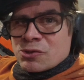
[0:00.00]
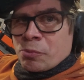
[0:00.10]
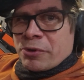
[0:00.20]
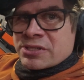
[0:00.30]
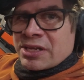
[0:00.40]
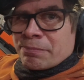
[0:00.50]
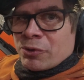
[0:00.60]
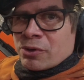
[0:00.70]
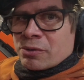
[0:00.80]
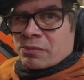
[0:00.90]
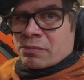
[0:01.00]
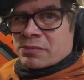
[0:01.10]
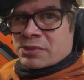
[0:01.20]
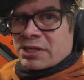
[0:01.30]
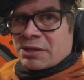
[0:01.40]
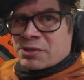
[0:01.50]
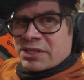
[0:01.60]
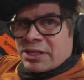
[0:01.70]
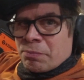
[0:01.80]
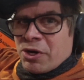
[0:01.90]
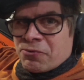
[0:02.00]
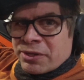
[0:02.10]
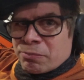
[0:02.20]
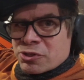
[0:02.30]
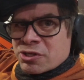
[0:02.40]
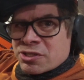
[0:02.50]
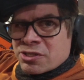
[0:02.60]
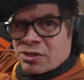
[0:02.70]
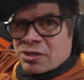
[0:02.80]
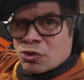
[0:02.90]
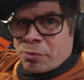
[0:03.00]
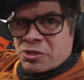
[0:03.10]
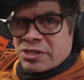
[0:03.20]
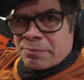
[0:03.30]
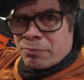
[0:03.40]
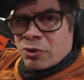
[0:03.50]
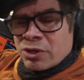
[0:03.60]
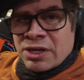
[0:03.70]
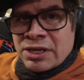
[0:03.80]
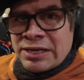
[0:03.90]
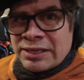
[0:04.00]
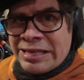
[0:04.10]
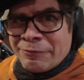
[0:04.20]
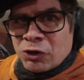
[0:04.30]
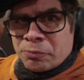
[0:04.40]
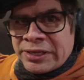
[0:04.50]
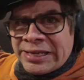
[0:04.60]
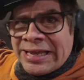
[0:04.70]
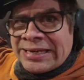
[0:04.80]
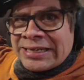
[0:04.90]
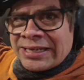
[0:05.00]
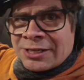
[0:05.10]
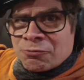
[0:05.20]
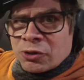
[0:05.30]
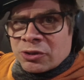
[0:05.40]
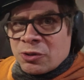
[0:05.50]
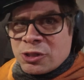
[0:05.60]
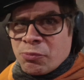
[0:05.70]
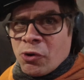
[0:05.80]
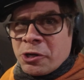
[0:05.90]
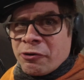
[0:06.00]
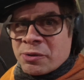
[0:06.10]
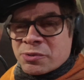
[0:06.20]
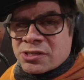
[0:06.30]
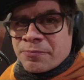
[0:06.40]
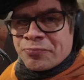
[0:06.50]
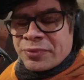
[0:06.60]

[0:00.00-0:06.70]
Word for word: super simple seams in the perfect position, super simple, there wouldn't be any need for those programs.